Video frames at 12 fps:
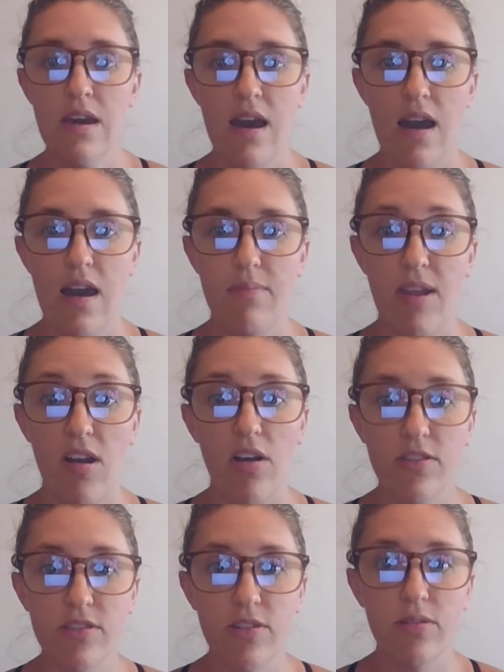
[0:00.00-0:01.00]
They are
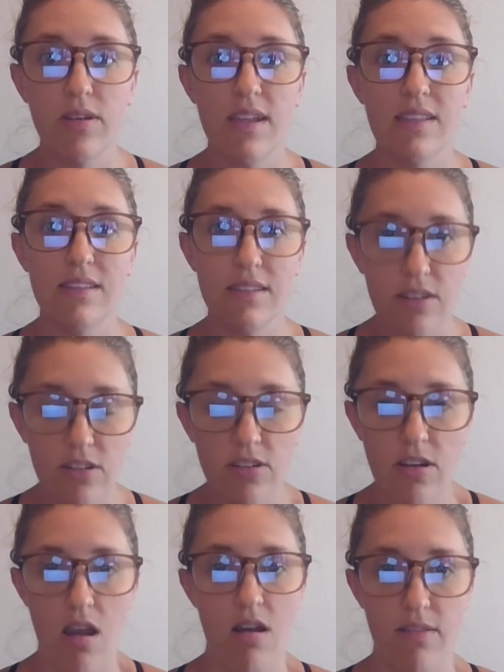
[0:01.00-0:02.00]
also considered
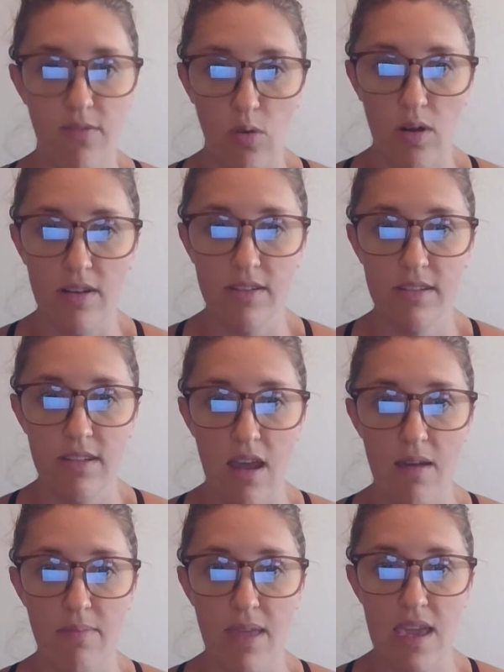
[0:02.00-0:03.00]
carnivores.
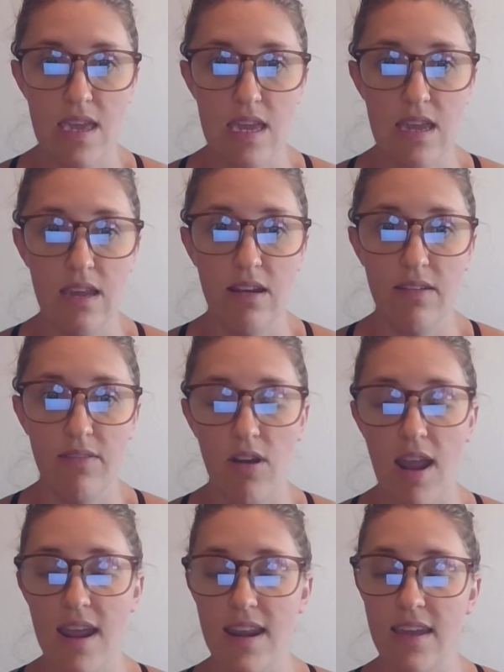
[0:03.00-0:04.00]
They eat a
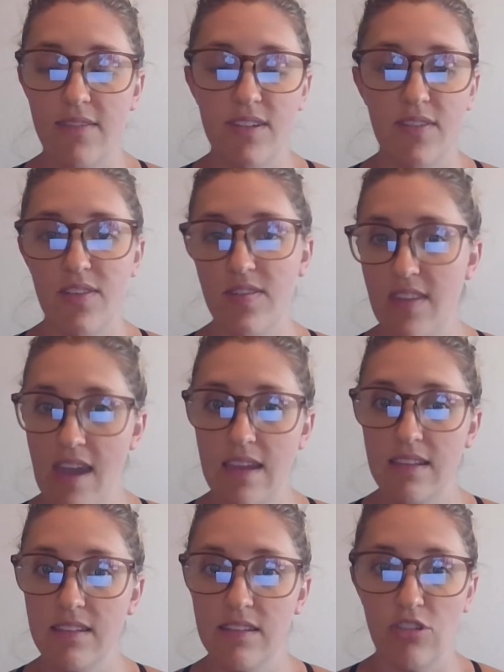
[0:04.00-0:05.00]
variety of different
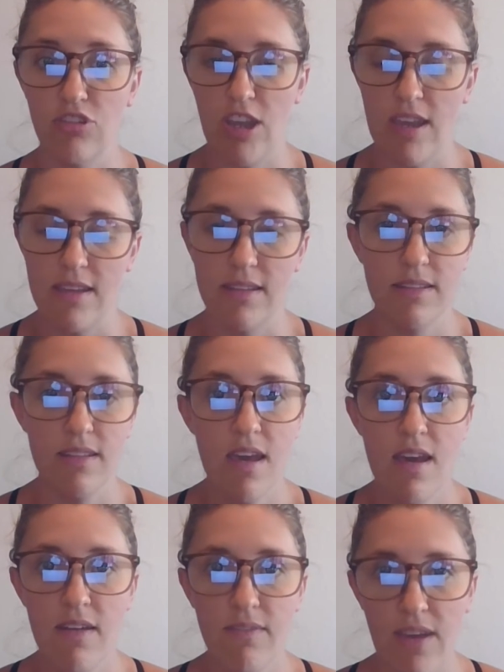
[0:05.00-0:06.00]
things such as
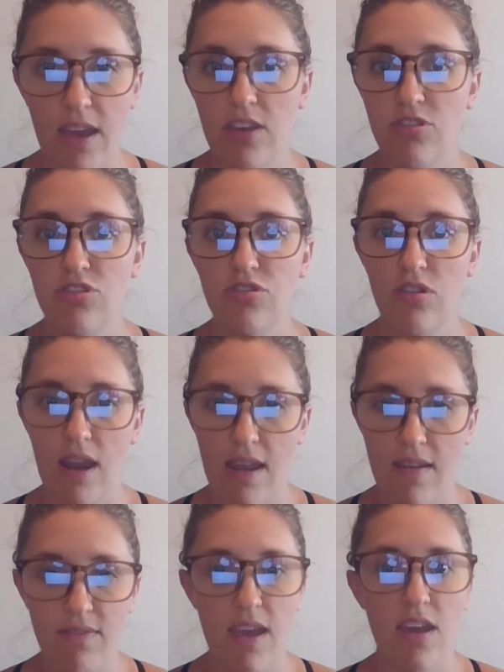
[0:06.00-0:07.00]
fish,
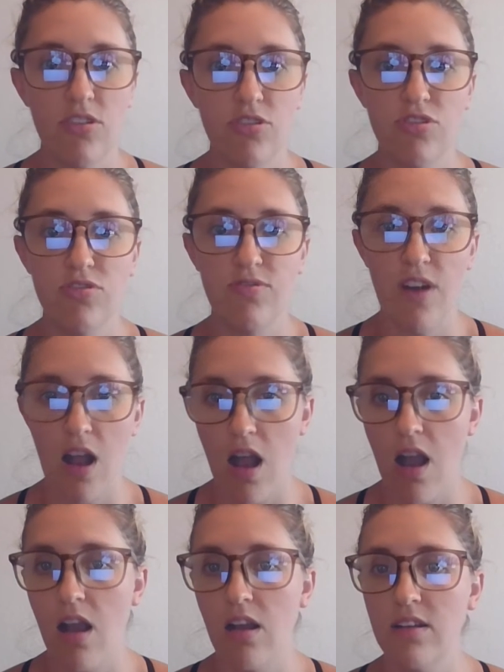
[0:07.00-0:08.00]
crayfish,
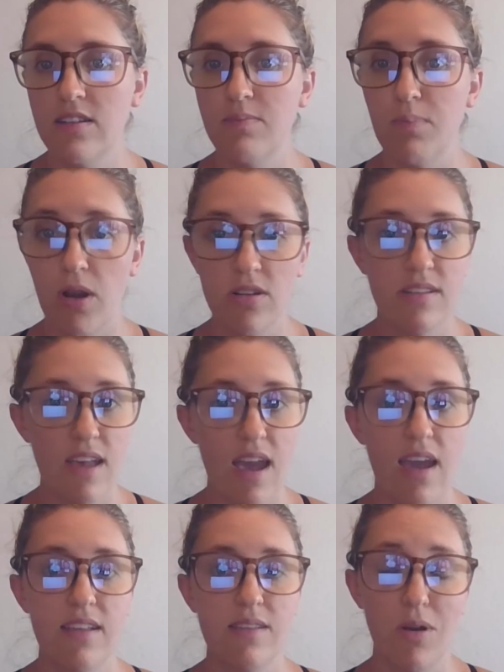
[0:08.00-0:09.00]
frogs, birds'
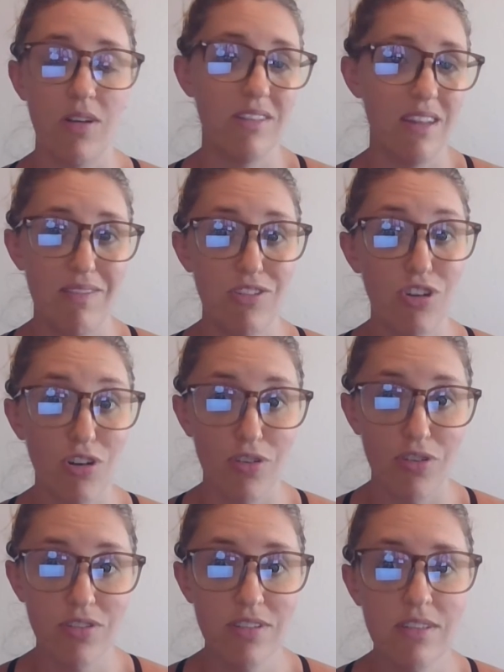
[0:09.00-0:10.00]
eggs, birds, and even
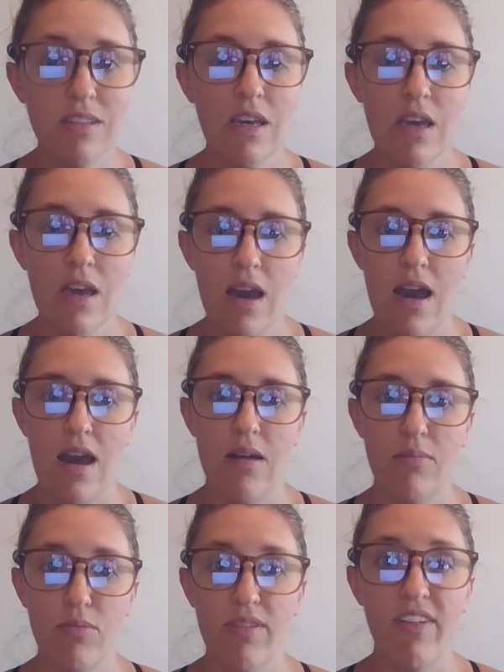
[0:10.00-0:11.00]
turtles.
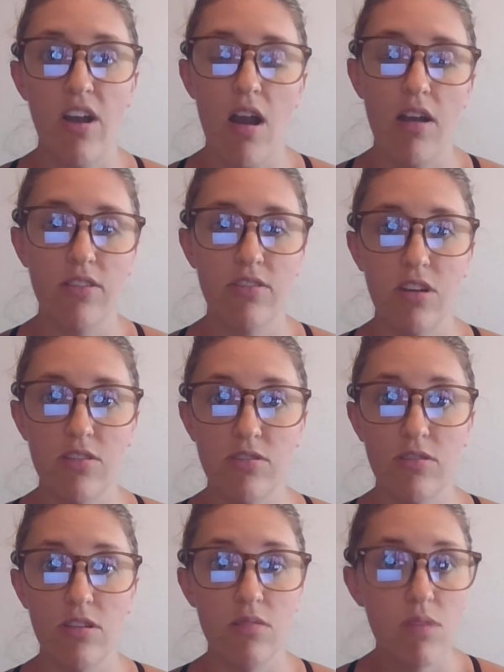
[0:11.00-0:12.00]
River otters also
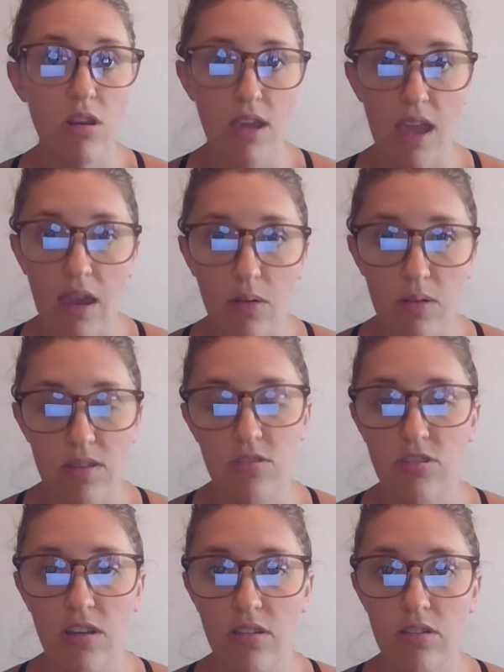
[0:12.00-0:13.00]
communicate with
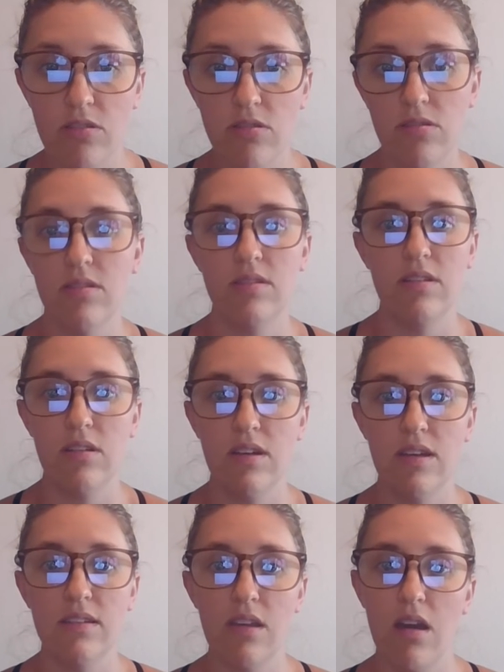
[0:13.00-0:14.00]
each other through a
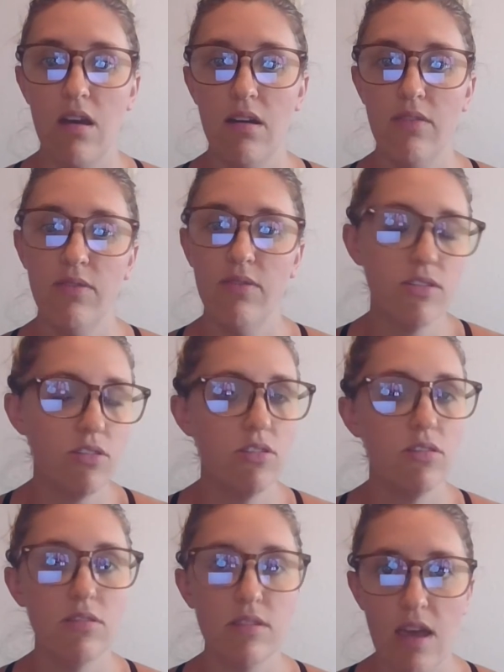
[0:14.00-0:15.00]
series of
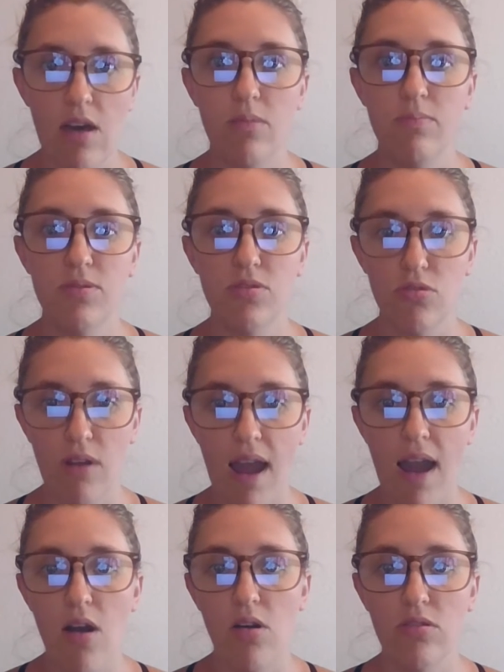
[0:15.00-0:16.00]
whistles, yelps,
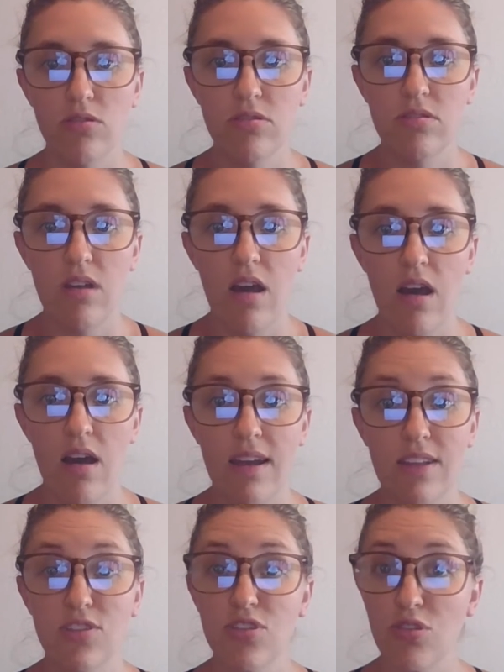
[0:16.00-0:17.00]
growls,
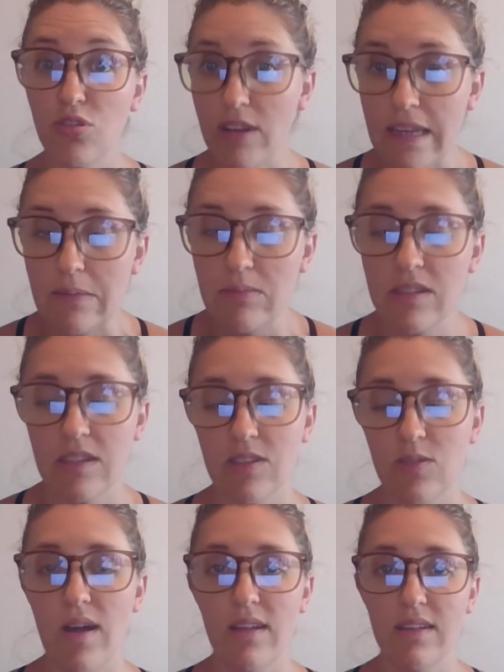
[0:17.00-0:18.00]
and screams, as
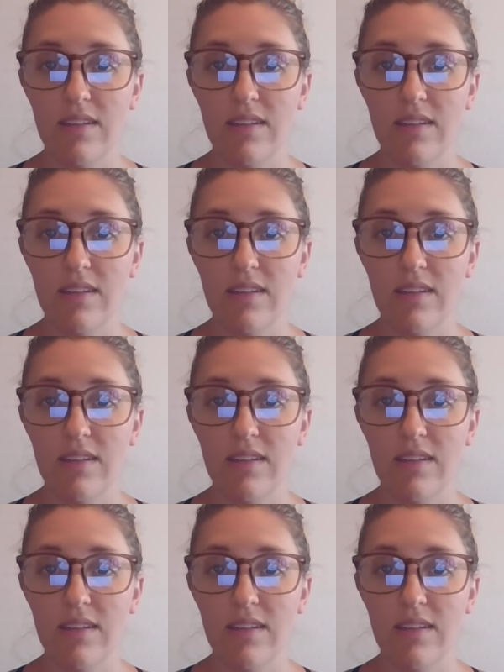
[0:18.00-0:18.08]
well as